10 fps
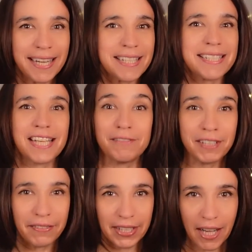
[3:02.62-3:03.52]
instead of
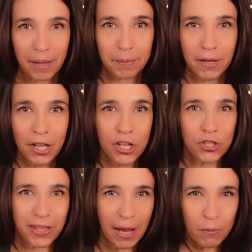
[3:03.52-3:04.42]
giving up.
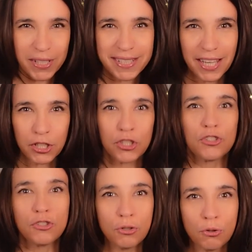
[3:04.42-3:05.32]
So that
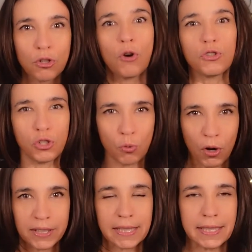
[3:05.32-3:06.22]
retention too goes to
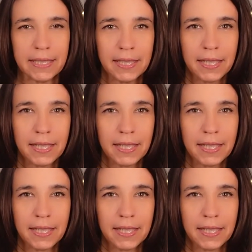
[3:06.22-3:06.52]
quantity.